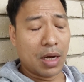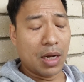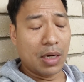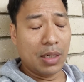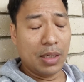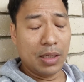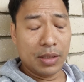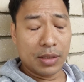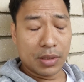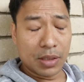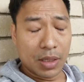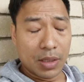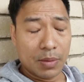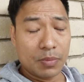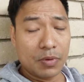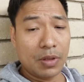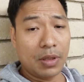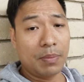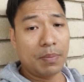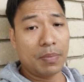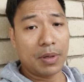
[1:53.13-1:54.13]
I need time
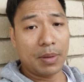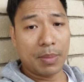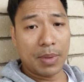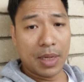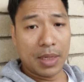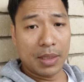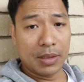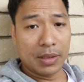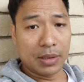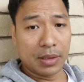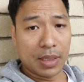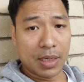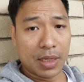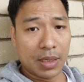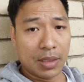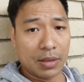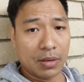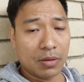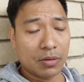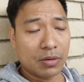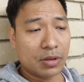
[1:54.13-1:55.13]
to implementing
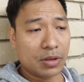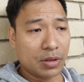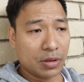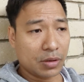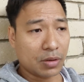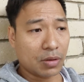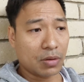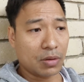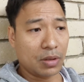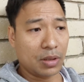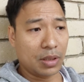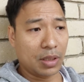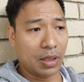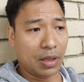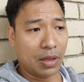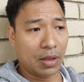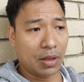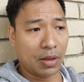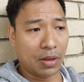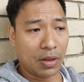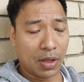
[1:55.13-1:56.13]
that, not just
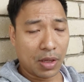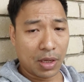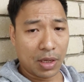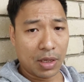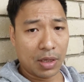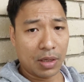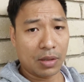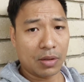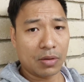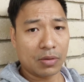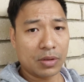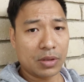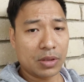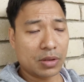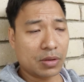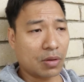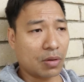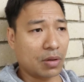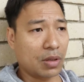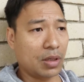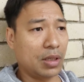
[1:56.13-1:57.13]
only thinking, not
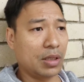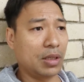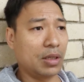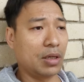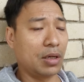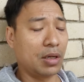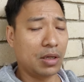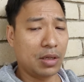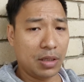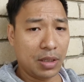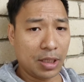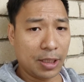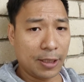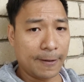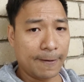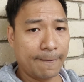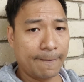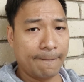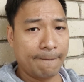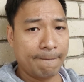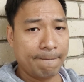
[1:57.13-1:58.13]
just only learning.
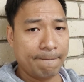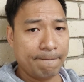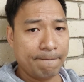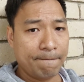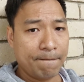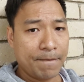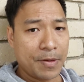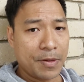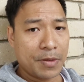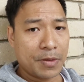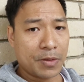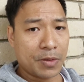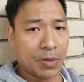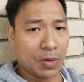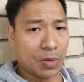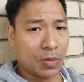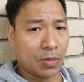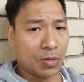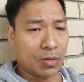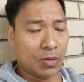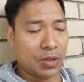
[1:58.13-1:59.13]

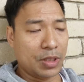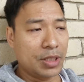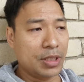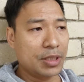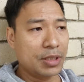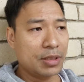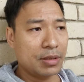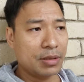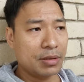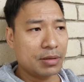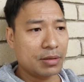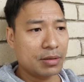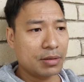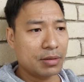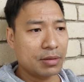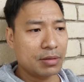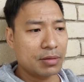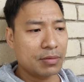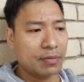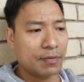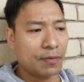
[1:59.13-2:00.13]
So it's
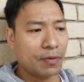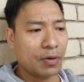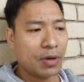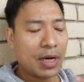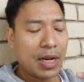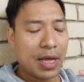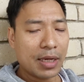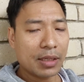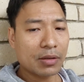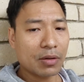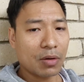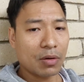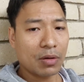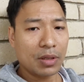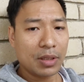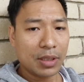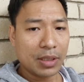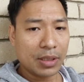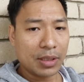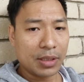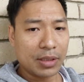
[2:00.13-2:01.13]
for that
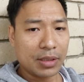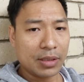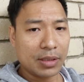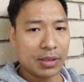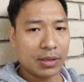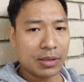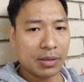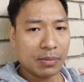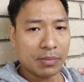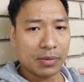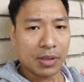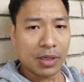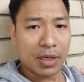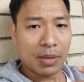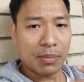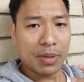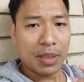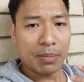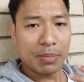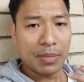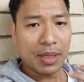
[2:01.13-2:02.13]
only, it
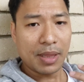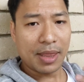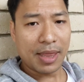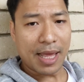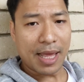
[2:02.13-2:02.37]
sometimes make me